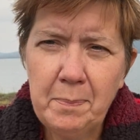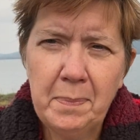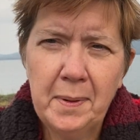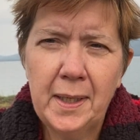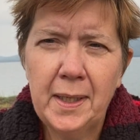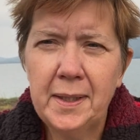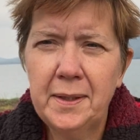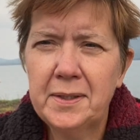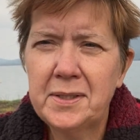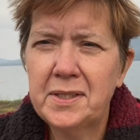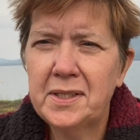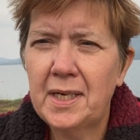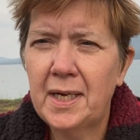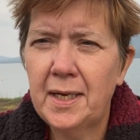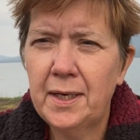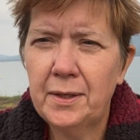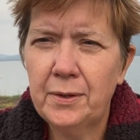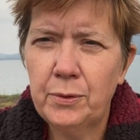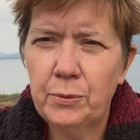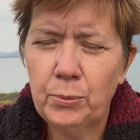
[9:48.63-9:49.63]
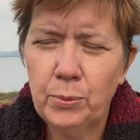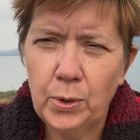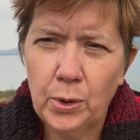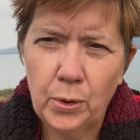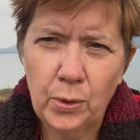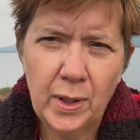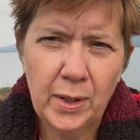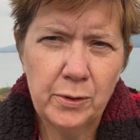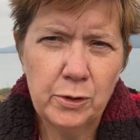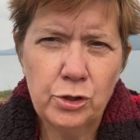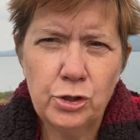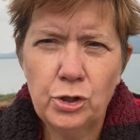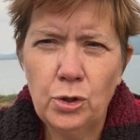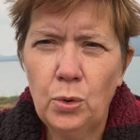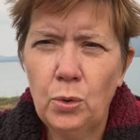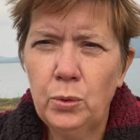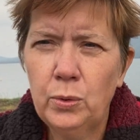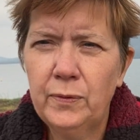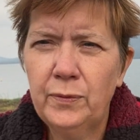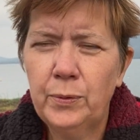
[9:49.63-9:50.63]
by the side of the road, on the
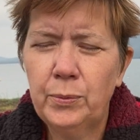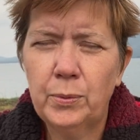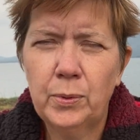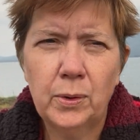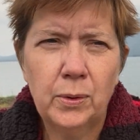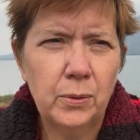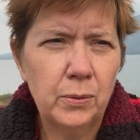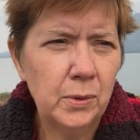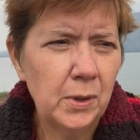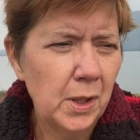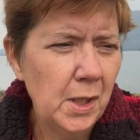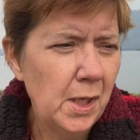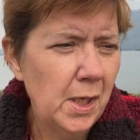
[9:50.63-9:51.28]
shoulder of the road,